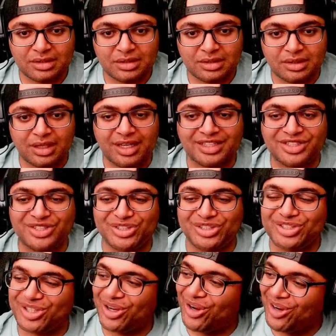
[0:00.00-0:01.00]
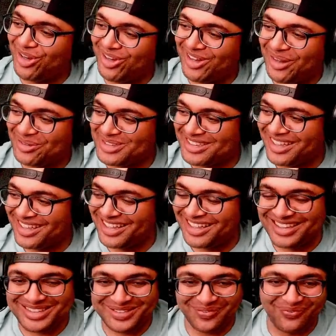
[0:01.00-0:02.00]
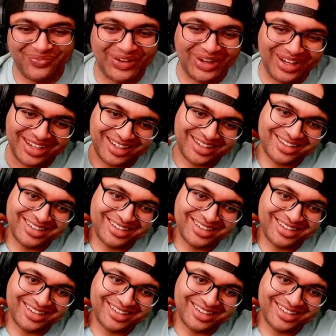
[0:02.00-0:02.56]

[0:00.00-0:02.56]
Yes, sir! That was lucky as fuck.